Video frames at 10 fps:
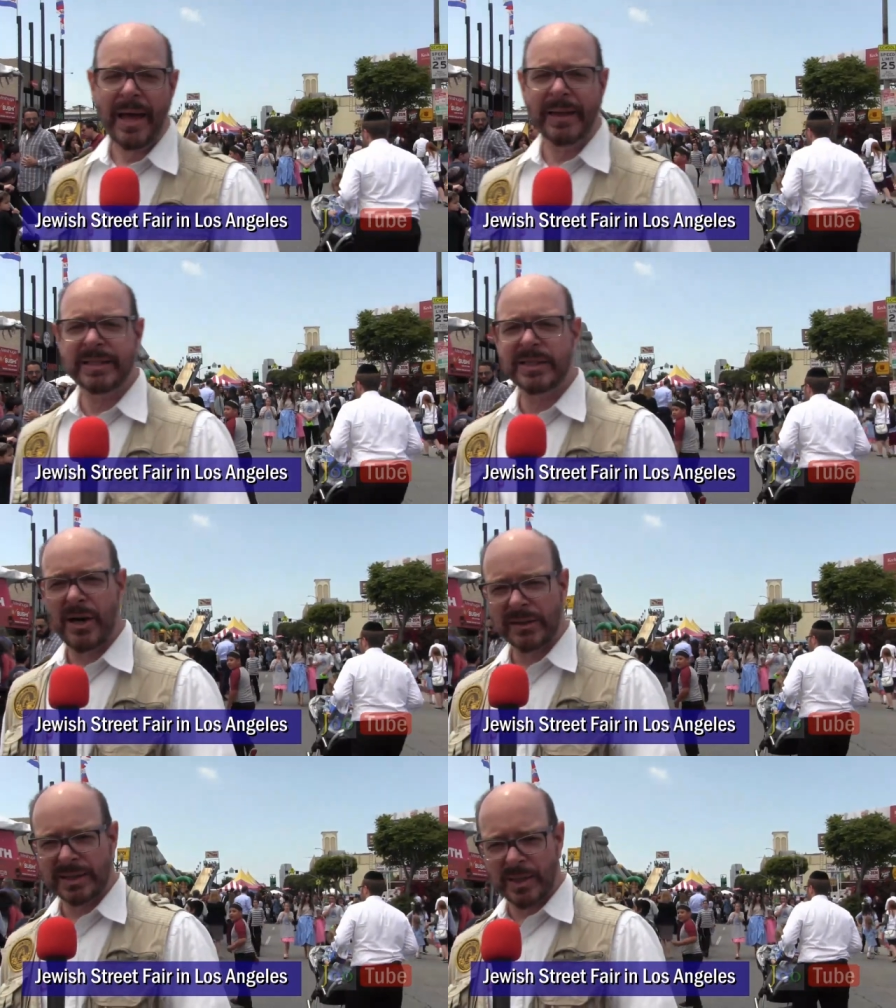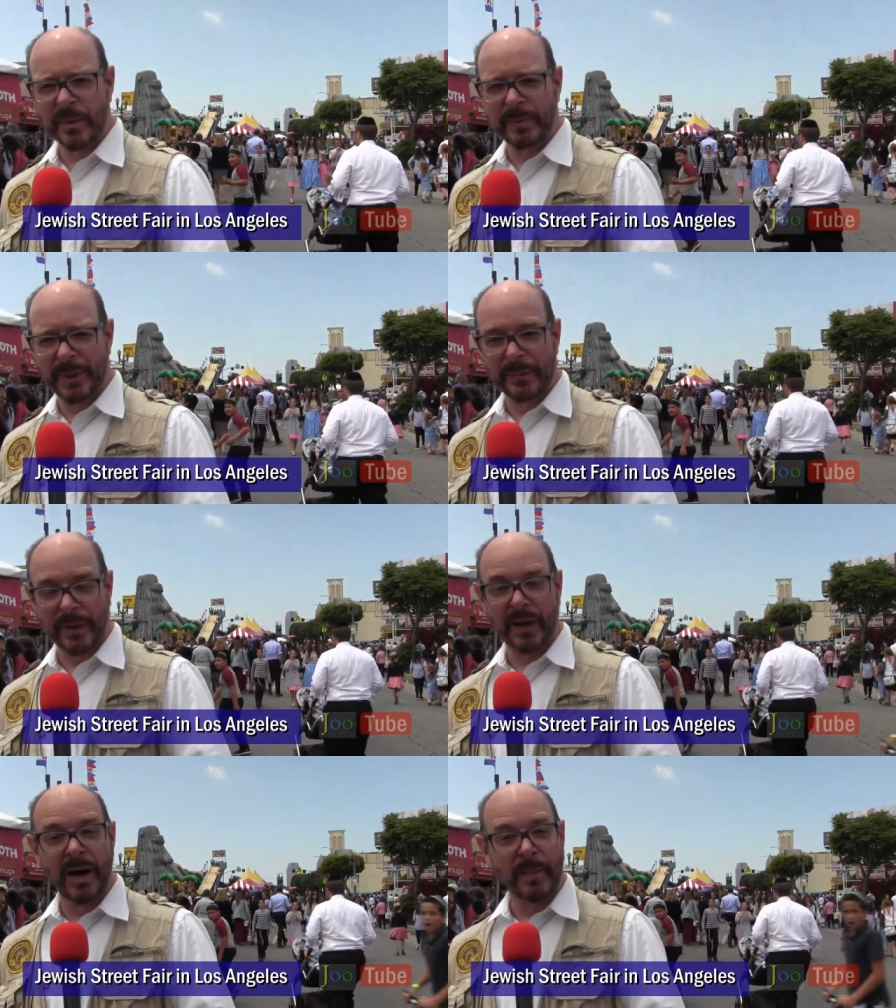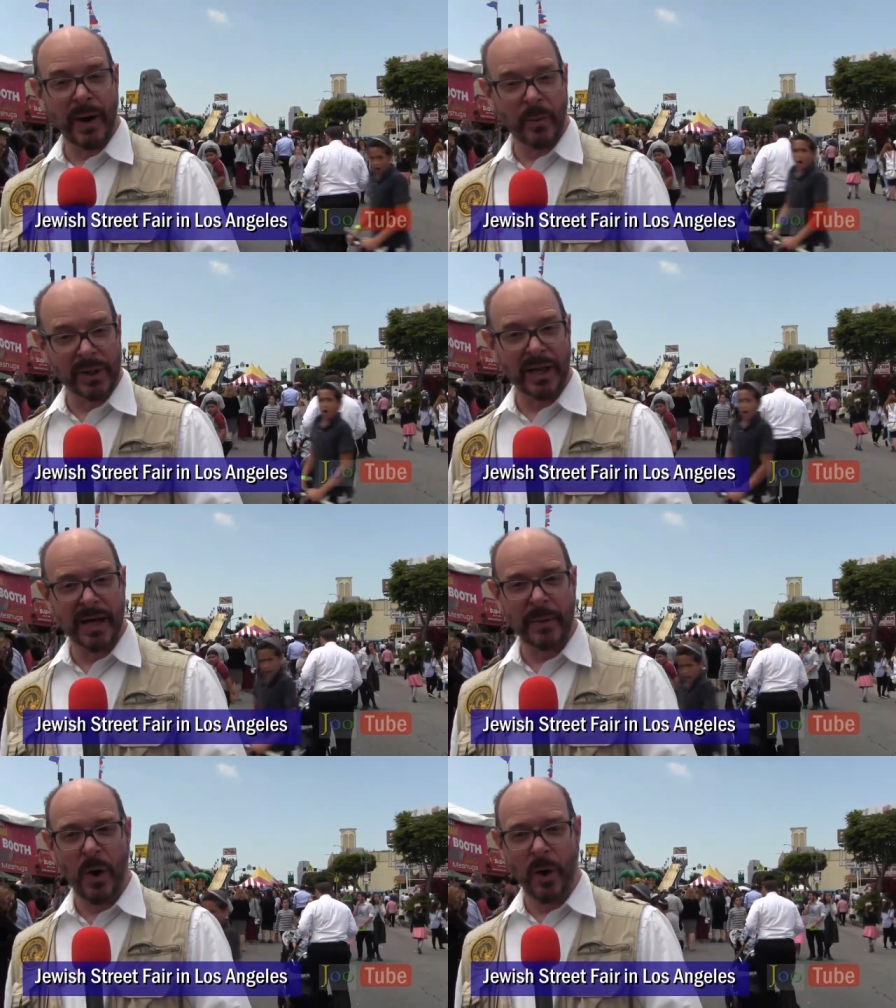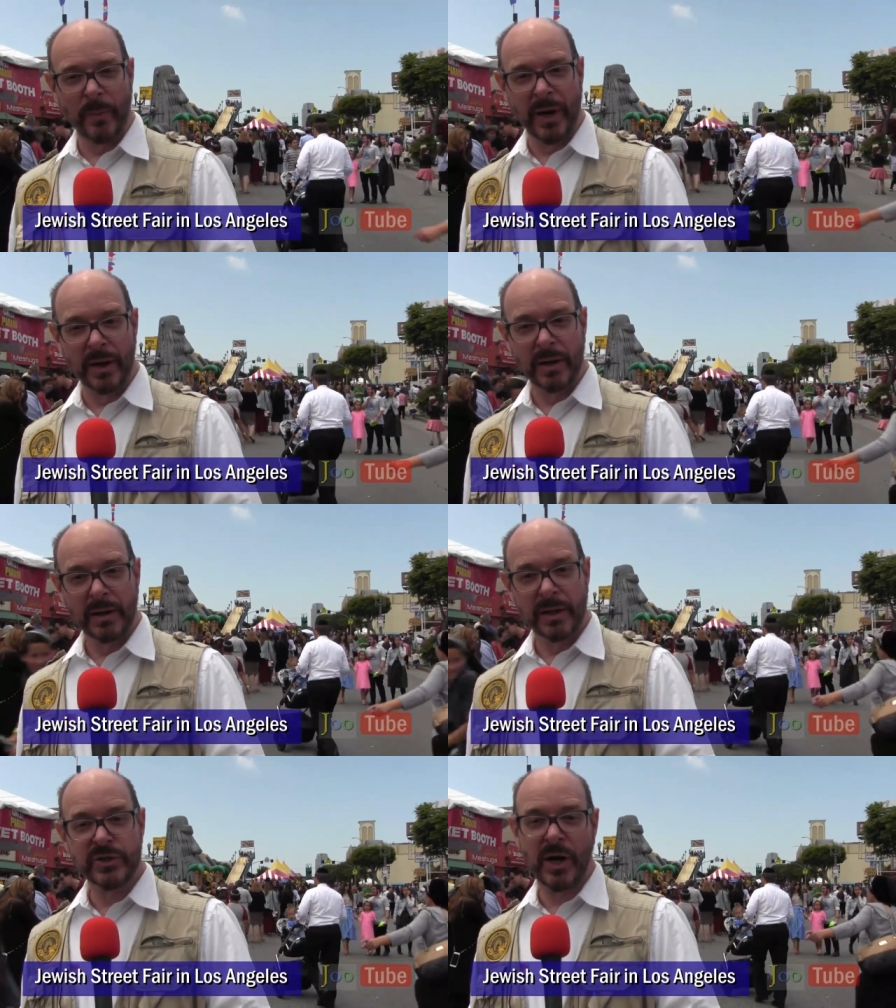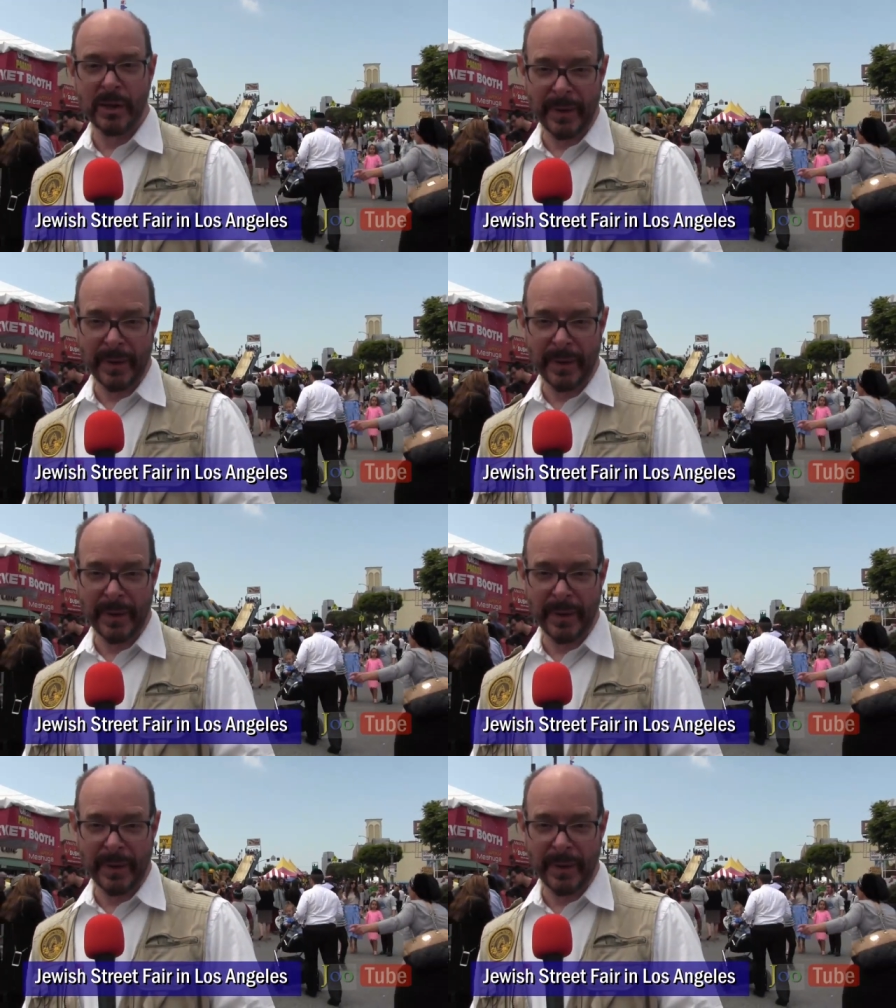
And let's talk to some of the people about what Lag BaOmer is all